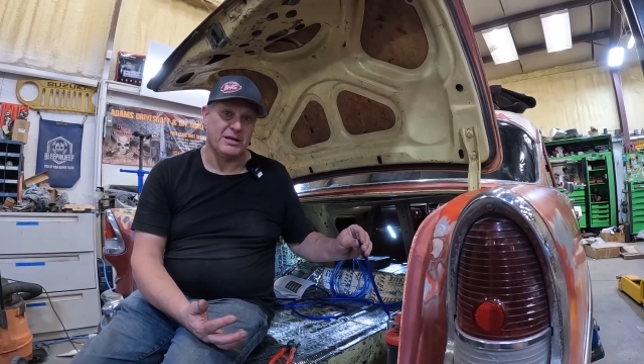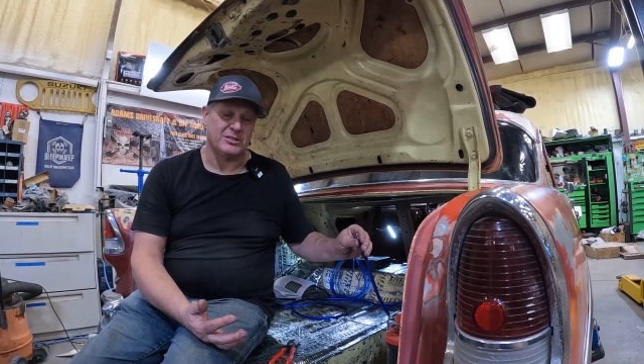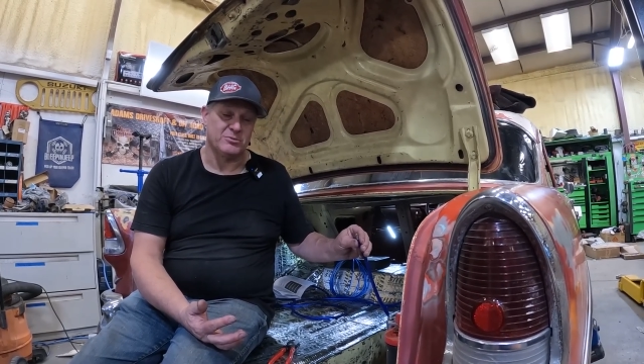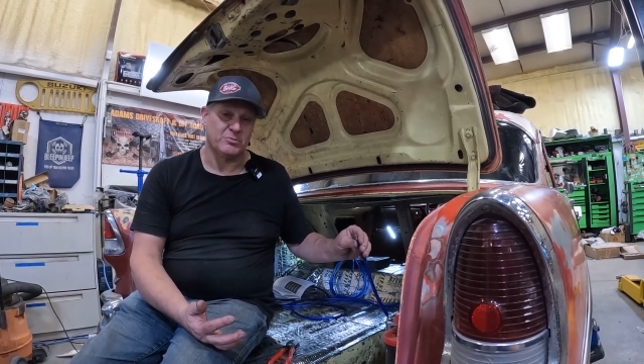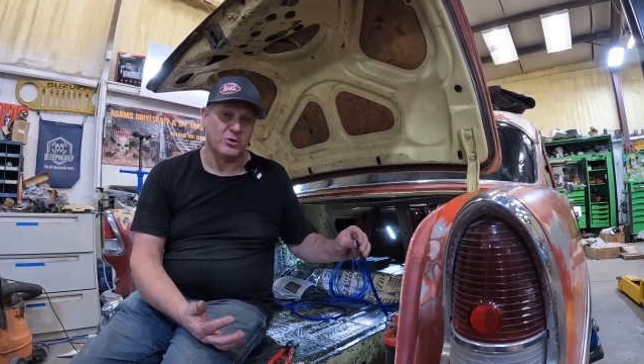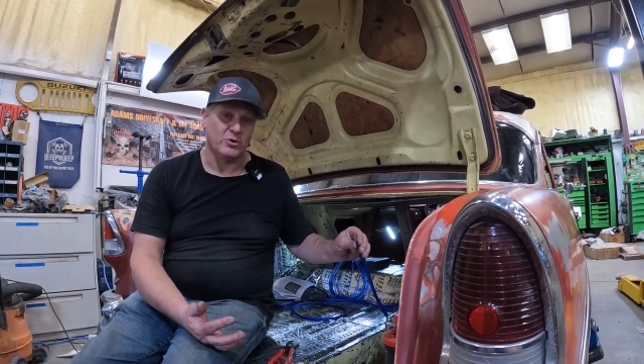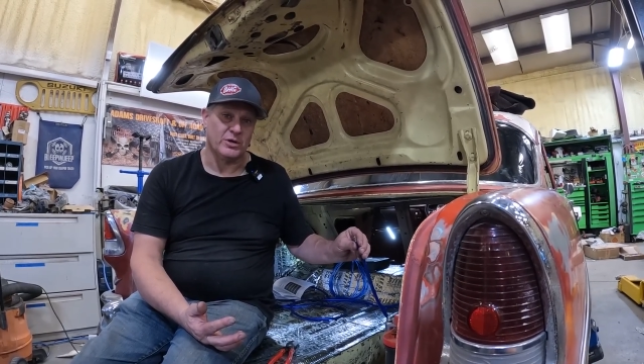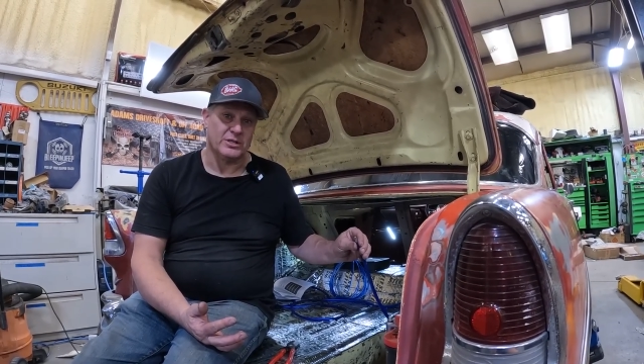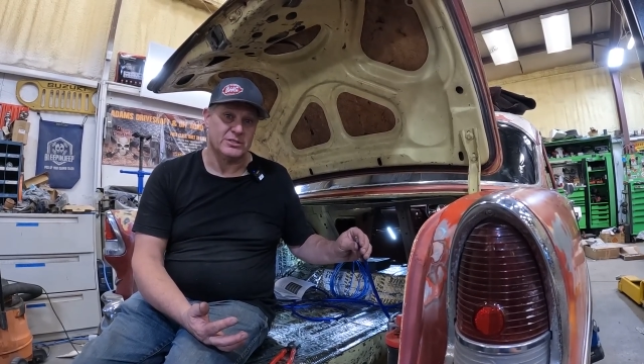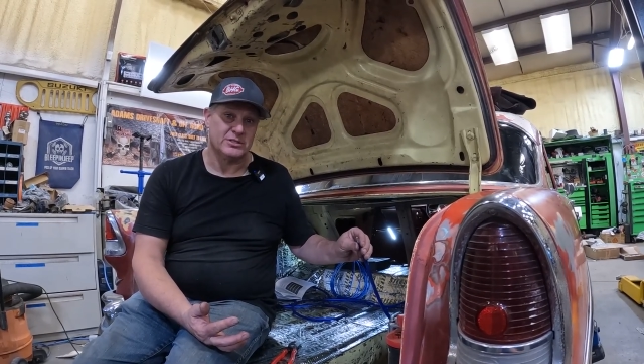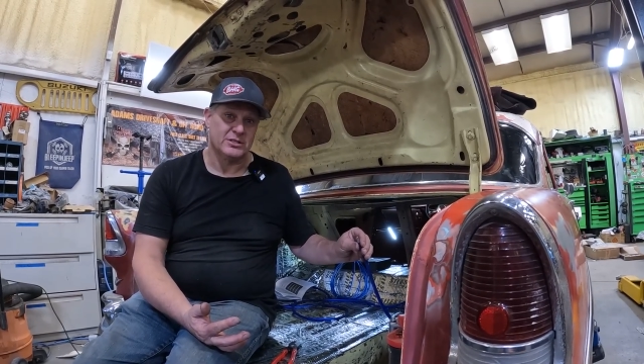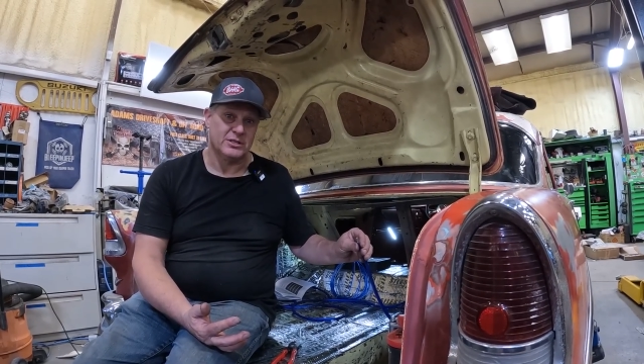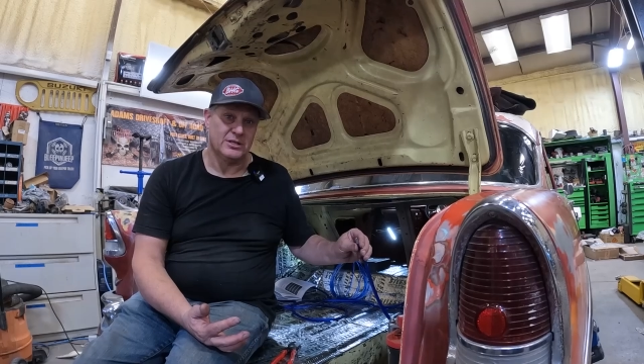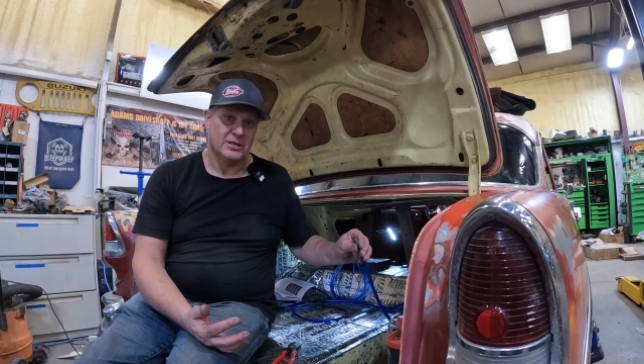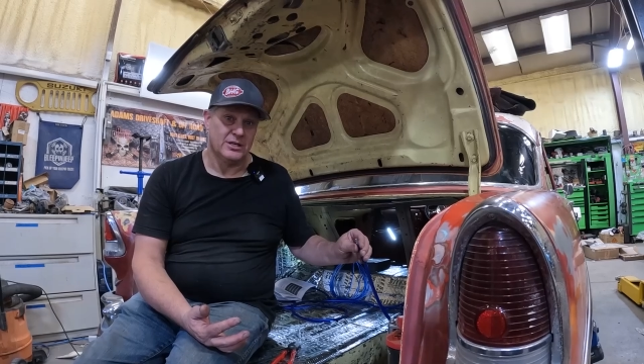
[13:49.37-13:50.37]
some noise.
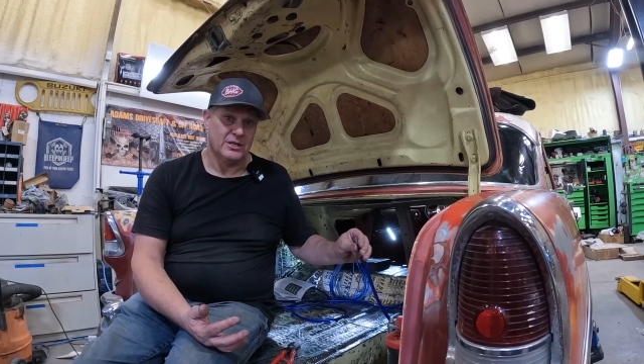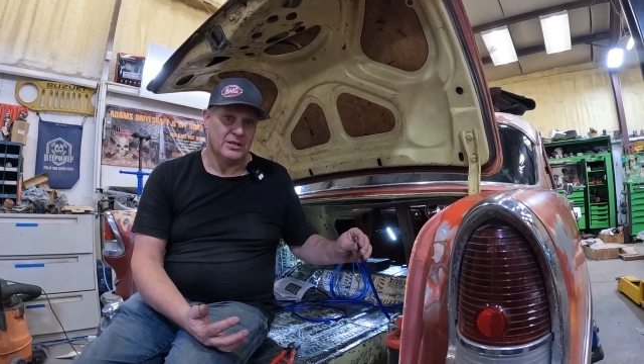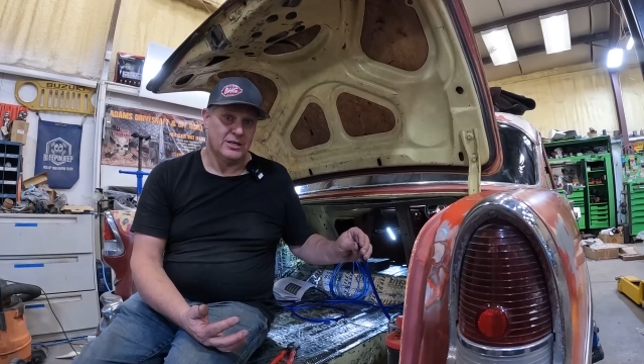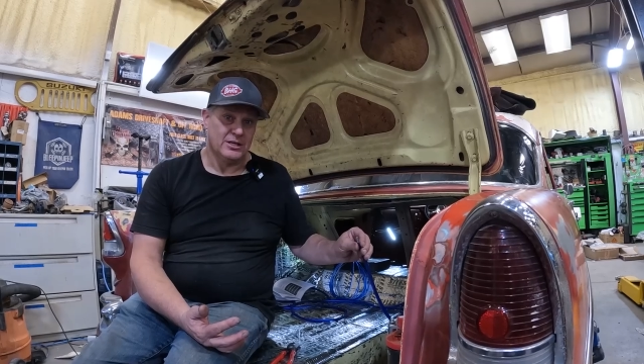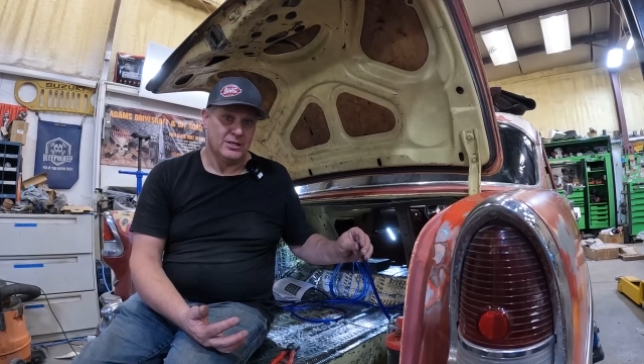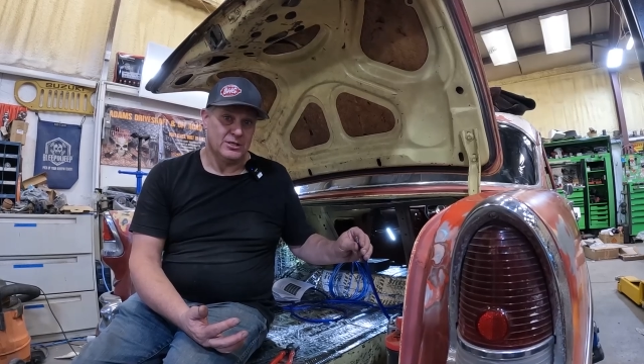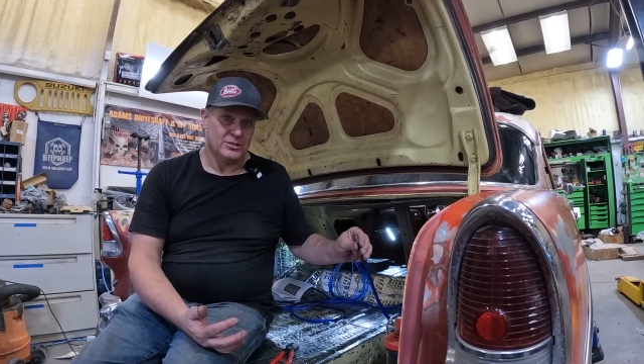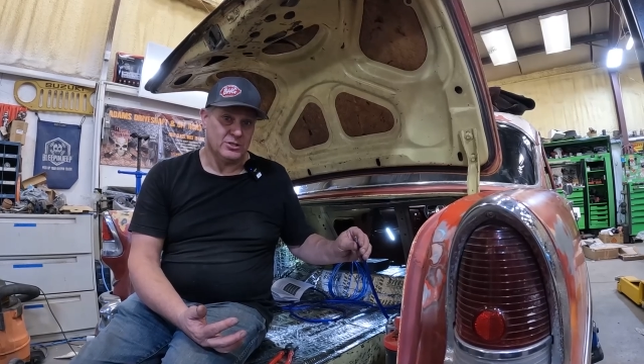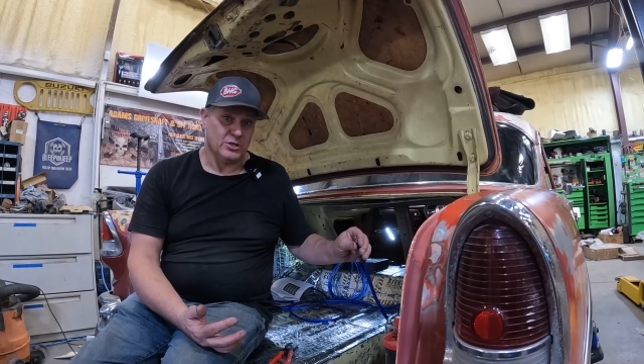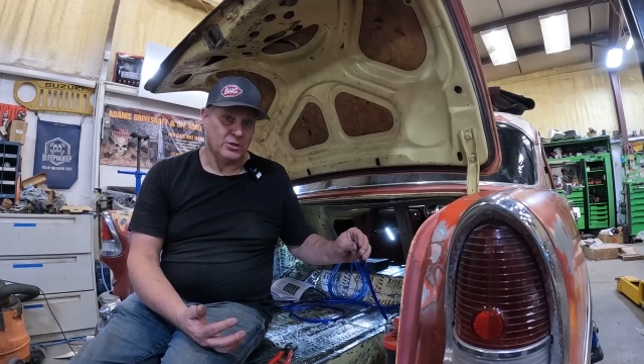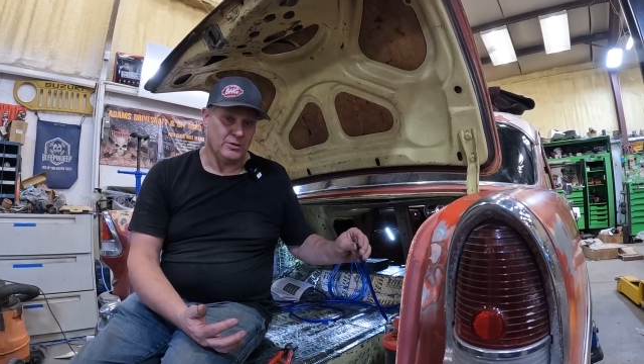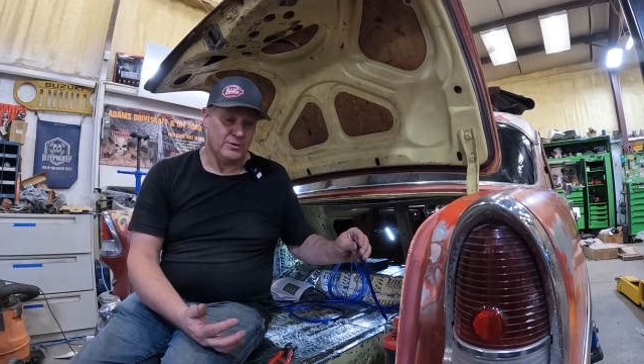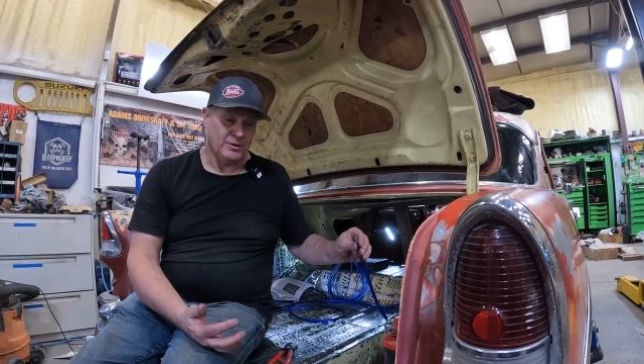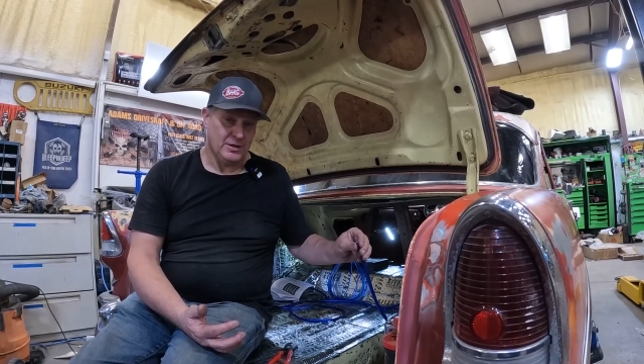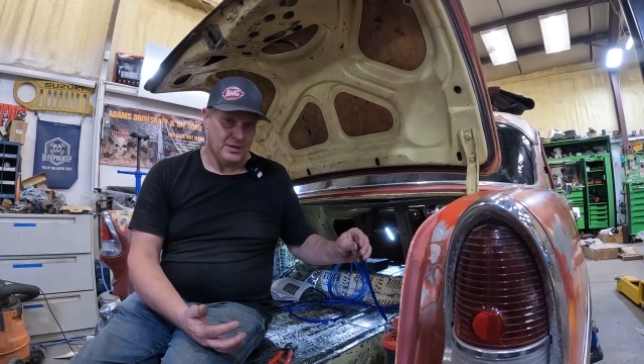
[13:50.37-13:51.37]
So